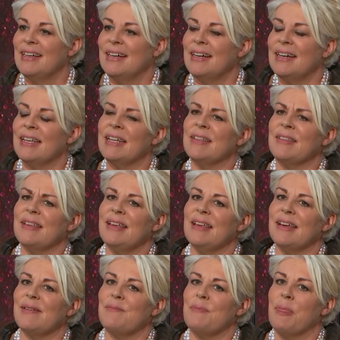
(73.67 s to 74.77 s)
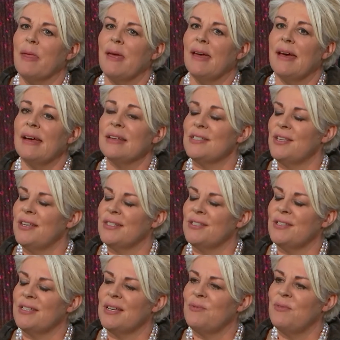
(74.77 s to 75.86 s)
And I think, as
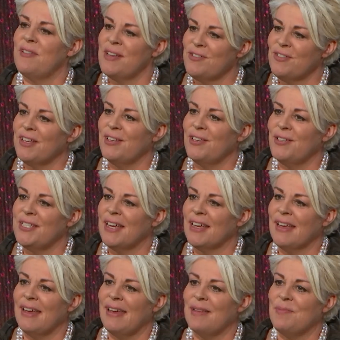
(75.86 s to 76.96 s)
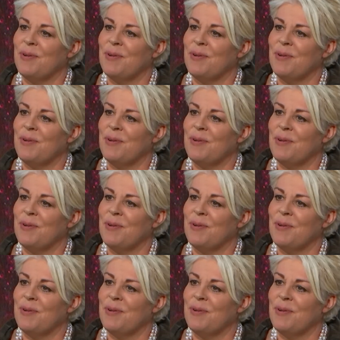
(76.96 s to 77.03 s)
you say, we're entering a new decade,